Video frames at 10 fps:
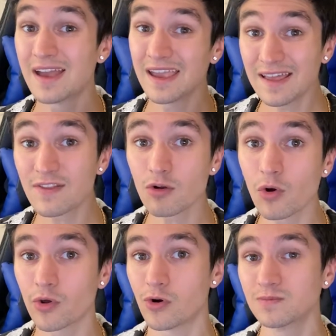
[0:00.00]
in their
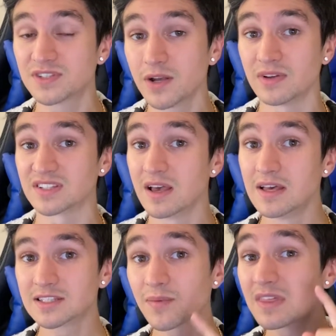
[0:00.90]
own home series,
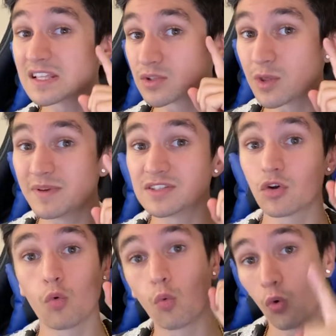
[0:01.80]
something that's only been
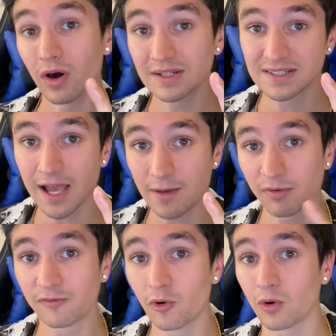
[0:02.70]
done one time
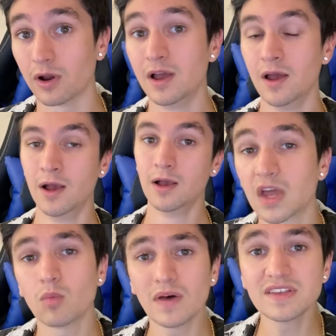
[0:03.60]
before.
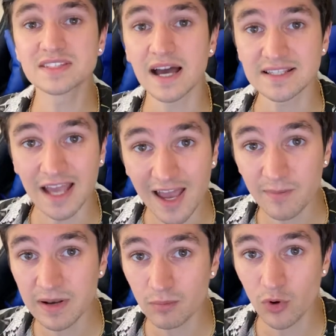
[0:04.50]
And while these guys have
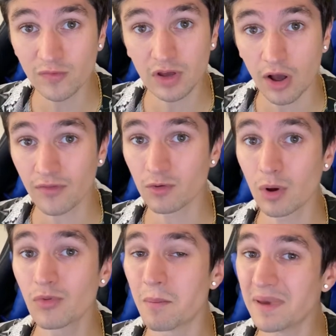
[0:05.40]
been improving on their
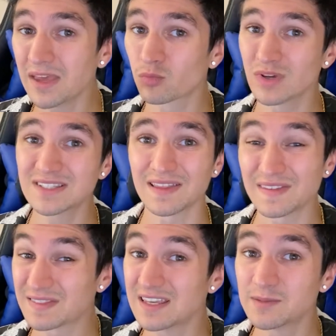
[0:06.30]
own, the main reason
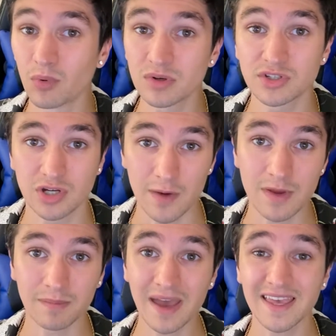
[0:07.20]
that these boys are
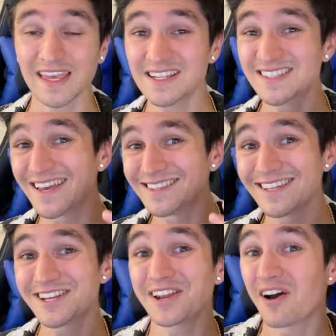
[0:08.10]
coming back is the
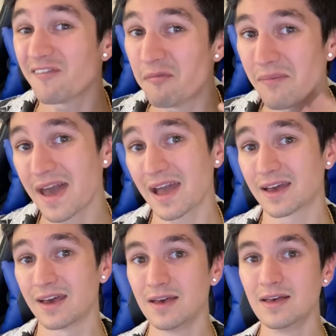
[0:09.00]
addition of
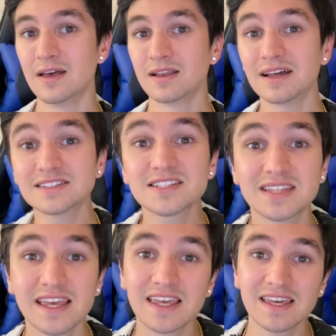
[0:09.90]
Mac. Not to
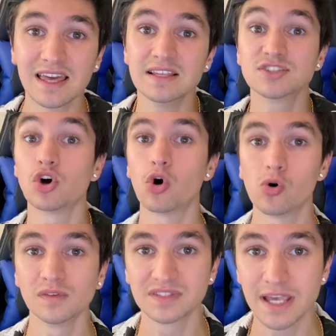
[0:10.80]
say he is the
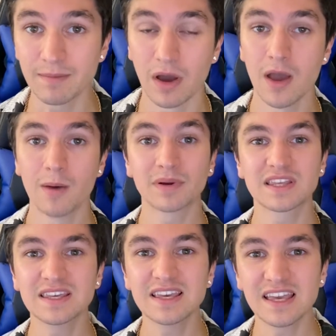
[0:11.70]
whole team, but
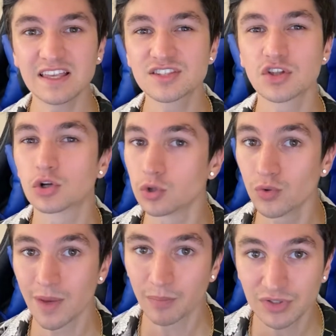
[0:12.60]
he is the glue
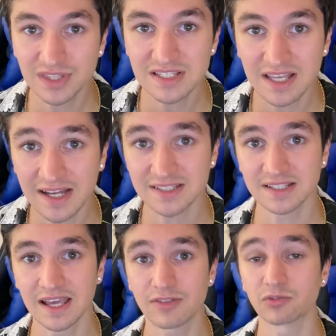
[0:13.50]
that put these guys
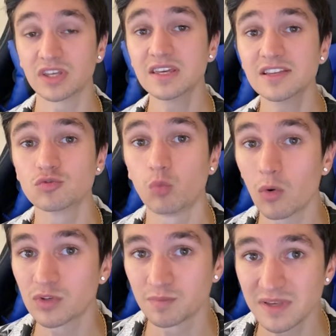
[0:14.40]
together. He is
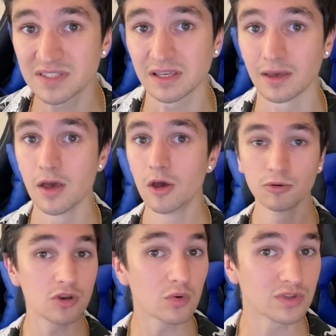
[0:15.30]
what was missing.
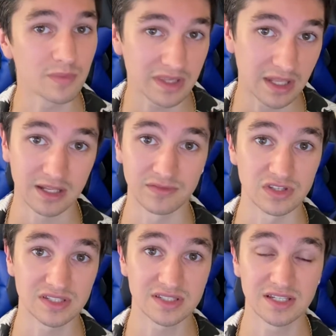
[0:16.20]
You know, in the beginning of
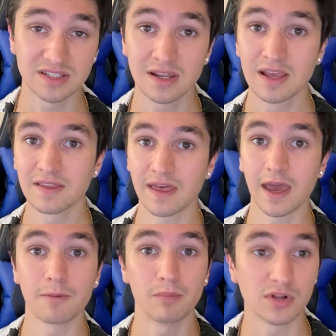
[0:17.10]
this season, they
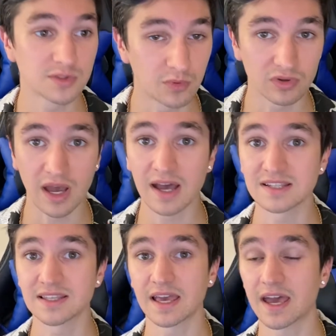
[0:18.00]
had multiple
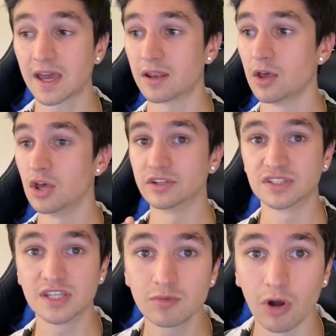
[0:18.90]
guys. They had
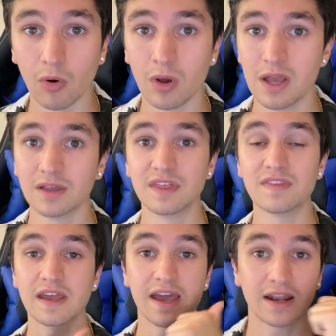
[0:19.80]
Zero, then
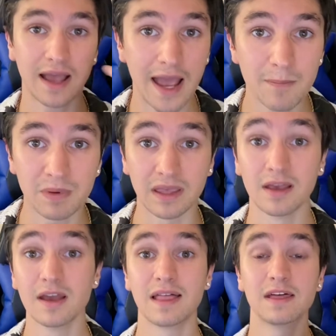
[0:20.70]
they had Happy,
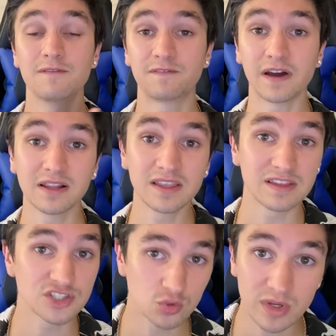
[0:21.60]
and then finally they
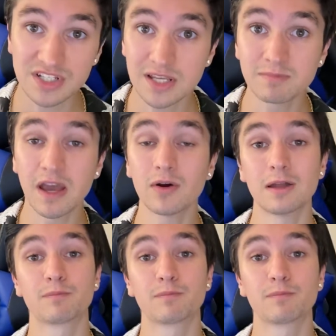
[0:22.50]
switched him out and